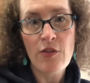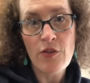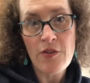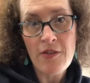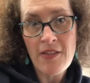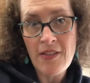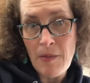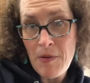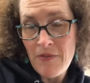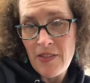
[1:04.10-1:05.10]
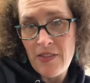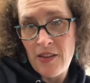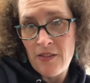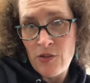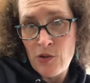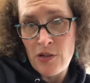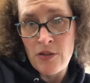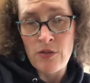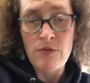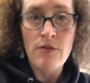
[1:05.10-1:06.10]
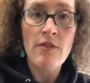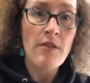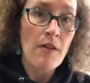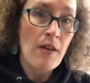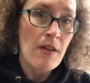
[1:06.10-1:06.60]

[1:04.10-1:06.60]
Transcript: those are some of the things you could use,